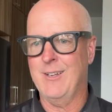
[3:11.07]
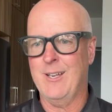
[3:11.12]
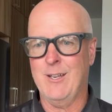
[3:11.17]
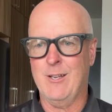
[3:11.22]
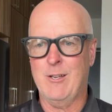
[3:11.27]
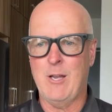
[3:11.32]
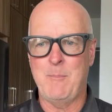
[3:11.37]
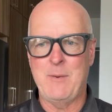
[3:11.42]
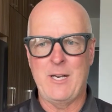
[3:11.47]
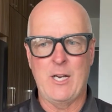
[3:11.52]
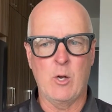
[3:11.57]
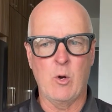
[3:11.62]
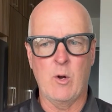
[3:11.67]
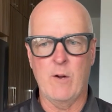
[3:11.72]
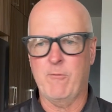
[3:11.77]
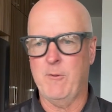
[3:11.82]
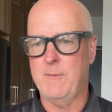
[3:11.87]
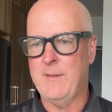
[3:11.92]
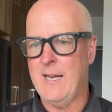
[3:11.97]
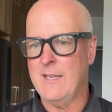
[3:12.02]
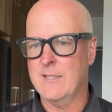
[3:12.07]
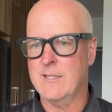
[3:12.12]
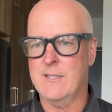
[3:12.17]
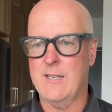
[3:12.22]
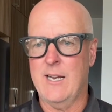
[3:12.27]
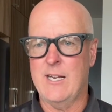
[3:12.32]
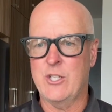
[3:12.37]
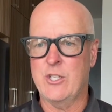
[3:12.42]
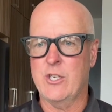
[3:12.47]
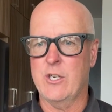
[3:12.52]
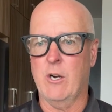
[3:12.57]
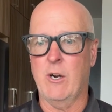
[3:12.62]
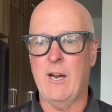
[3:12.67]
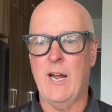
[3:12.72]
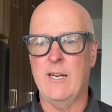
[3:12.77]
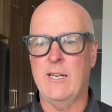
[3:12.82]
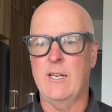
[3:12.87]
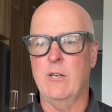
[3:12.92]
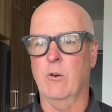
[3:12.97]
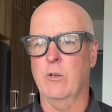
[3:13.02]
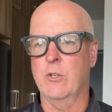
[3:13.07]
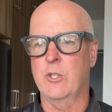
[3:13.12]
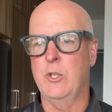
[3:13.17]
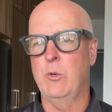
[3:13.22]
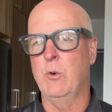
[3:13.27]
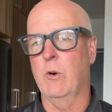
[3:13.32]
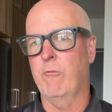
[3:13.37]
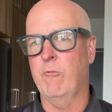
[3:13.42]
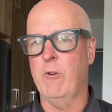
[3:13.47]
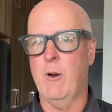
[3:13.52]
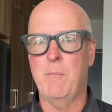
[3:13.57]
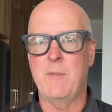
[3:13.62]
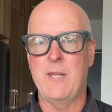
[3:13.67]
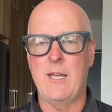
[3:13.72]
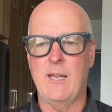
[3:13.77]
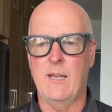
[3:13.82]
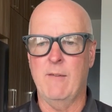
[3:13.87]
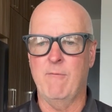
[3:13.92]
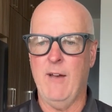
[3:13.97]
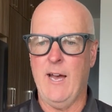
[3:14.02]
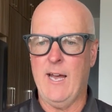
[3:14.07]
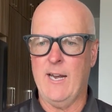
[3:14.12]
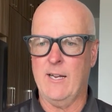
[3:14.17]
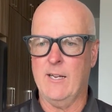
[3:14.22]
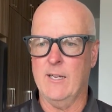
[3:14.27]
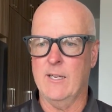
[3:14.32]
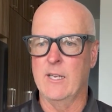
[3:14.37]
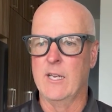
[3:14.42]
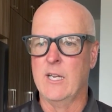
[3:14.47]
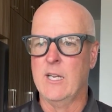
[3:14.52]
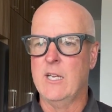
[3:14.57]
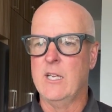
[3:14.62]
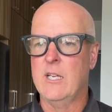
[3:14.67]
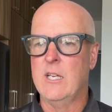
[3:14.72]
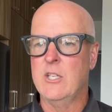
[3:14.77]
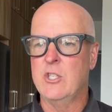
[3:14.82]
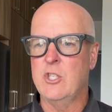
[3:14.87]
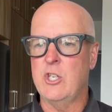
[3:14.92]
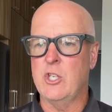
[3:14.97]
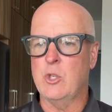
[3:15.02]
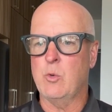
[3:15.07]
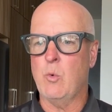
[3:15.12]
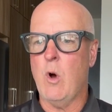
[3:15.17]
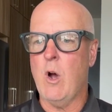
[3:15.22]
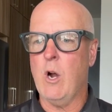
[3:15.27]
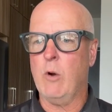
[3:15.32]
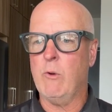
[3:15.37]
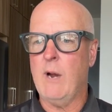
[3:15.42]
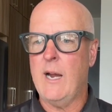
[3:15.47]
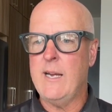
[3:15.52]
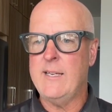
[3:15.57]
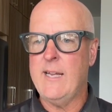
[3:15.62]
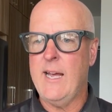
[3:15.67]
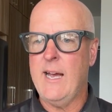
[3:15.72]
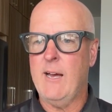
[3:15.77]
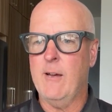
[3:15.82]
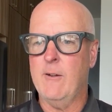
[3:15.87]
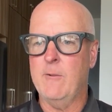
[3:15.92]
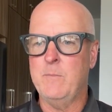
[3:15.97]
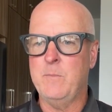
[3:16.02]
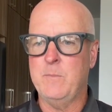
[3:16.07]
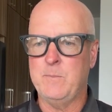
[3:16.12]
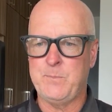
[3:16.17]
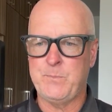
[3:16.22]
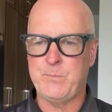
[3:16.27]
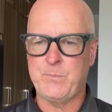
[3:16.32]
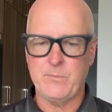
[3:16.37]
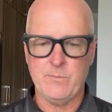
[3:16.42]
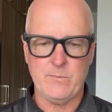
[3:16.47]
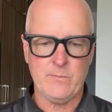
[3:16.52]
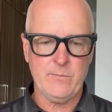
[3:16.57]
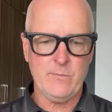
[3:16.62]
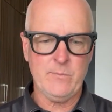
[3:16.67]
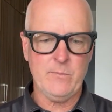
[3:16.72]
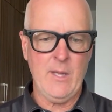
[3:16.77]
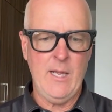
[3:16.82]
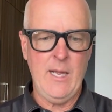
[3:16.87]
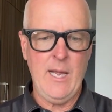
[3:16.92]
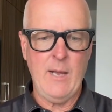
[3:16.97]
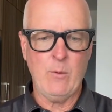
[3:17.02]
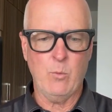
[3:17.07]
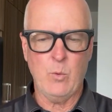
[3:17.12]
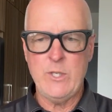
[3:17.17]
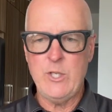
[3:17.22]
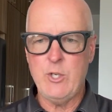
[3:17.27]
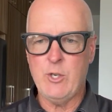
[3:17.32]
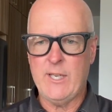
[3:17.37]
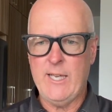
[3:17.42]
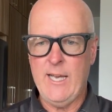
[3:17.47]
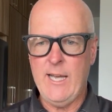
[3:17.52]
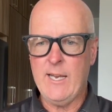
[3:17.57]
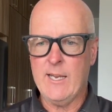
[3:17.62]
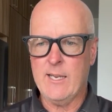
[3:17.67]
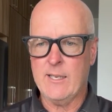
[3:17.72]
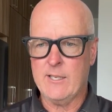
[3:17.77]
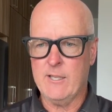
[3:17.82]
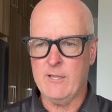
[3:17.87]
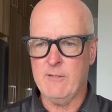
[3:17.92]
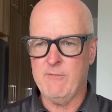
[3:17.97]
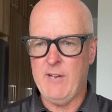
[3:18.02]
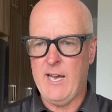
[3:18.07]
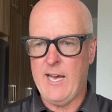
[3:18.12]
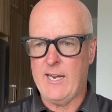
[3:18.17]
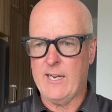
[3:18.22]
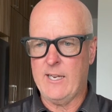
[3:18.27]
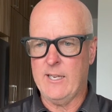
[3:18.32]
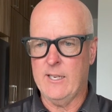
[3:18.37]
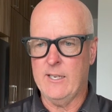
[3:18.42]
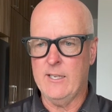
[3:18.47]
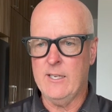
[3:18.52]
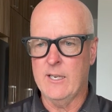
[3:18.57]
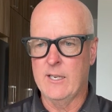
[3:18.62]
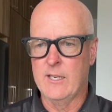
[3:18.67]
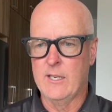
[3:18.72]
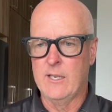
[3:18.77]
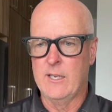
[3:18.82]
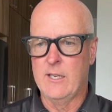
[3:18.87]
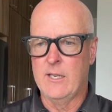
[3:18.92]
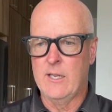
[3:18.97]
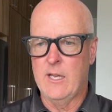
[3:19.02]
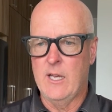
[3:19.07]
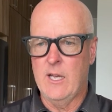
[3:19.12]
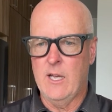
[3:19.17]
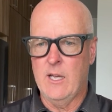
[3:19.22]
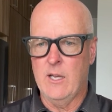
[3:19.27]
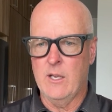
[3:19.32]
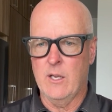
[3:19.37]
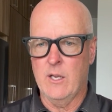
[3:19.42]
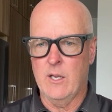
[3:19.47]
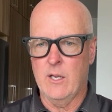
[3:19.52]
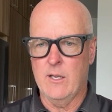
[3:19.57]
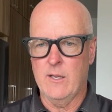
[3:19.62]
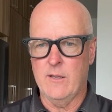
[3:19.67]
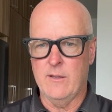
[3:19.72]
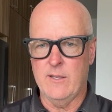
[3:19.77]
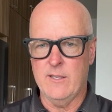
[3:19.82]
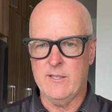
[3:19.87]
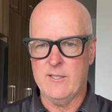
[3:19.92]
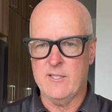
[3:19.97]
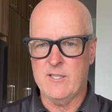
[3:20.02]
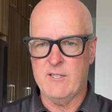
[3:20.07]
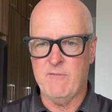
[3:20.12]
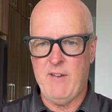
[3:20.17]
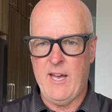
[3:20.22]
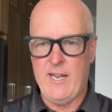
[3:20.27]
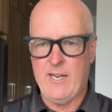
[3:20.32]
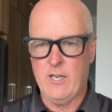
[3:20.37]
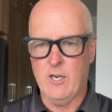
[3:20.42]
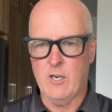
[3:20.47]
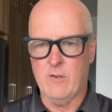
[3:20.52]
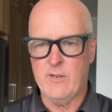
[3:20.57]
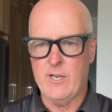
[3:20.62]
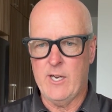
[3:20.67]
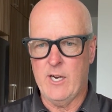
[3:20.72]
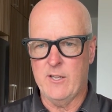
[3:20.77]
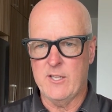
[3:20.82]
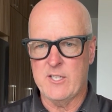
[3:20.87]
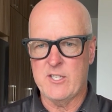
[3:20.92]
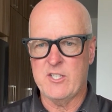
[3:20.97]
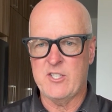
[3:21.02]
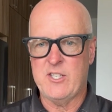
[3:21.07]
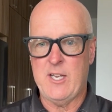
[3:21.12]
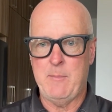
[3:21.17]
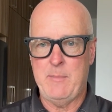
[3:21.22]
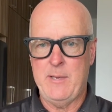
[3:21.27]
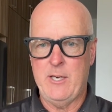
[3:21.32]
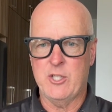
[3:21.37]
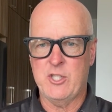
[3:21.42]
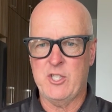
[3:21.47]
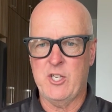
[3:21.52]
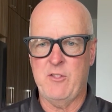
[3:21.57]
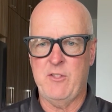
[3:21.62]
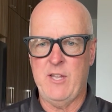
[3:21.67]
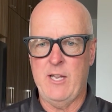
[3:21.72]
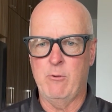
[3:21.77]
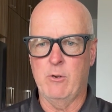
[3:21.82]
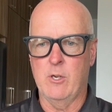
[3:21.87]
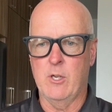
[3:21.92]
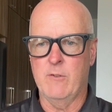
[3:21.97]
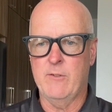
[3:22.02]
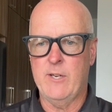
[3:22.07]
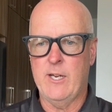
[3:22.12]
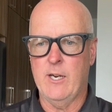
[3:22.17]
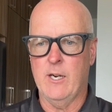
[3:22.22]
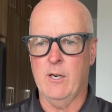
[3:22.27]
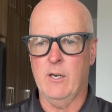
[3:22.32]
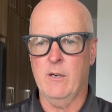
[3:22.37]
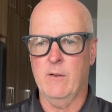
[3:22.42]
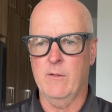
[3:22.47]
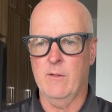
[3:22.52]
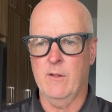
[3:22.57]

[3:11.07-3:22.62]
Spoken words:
coming and going from that station are heading to or from the Vatican. So you just walk right down. And when you get to the Vatican, this is the Vatican over here. This is St. Peter's Cathedral over here.